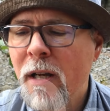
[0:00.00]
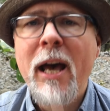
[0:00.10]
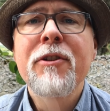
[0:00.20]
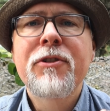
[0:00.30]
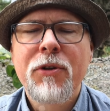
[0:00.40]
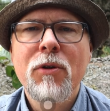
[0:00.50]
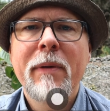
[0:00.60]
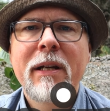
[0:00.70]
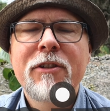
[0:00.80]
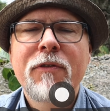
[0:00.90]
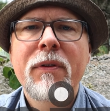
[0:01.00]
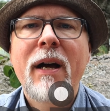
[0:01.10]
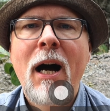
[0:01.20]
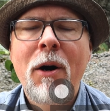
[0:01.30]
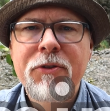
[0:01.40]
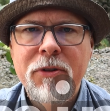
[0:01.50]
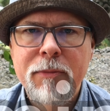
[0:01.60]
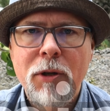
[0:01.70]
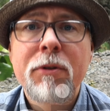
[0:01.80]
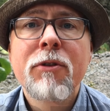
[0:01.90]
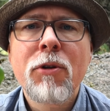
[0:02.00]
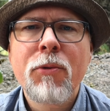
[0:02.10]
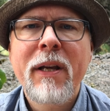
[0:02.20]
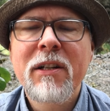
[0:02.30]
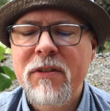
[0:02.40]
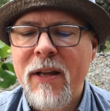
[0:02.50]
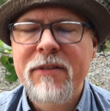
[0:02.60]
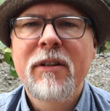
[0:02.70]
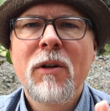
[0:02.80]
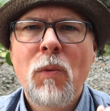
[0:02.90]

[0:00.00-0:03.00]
and 2 minutes for the outdoor mode to reach that